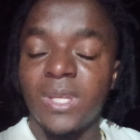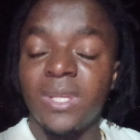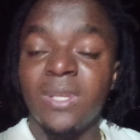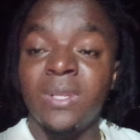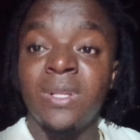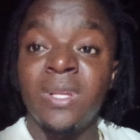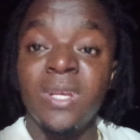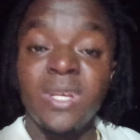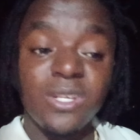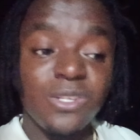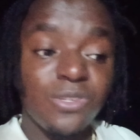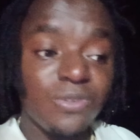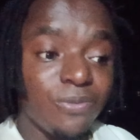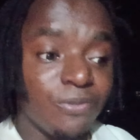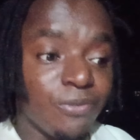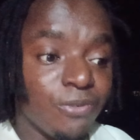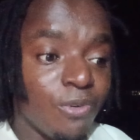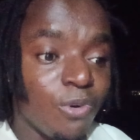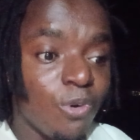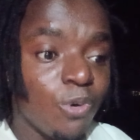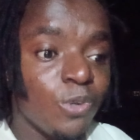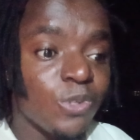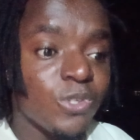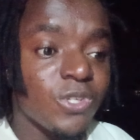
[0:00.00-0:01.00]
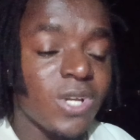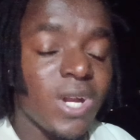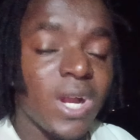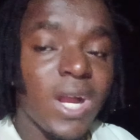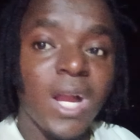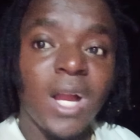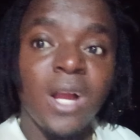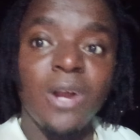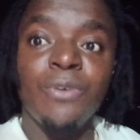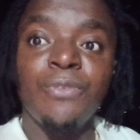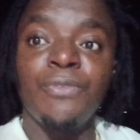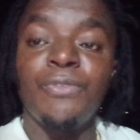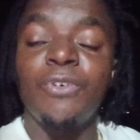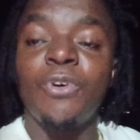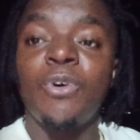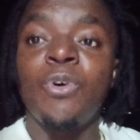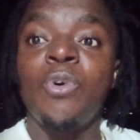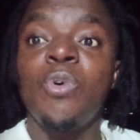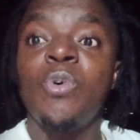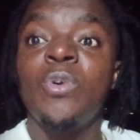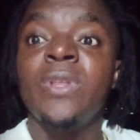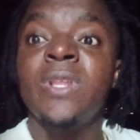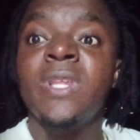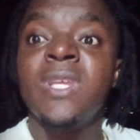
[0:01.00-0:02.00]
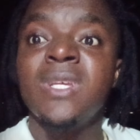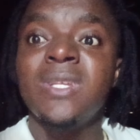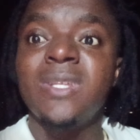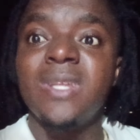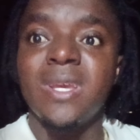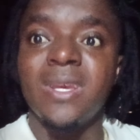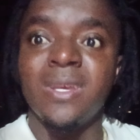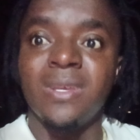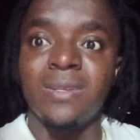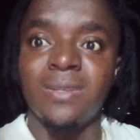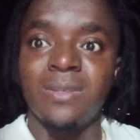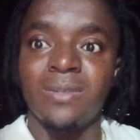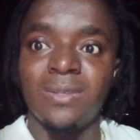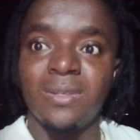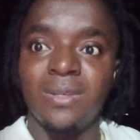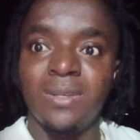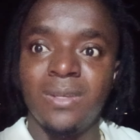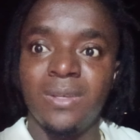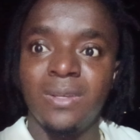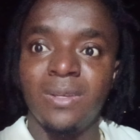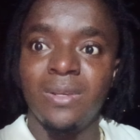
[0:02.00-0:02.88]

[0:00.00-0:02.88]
These force have all details.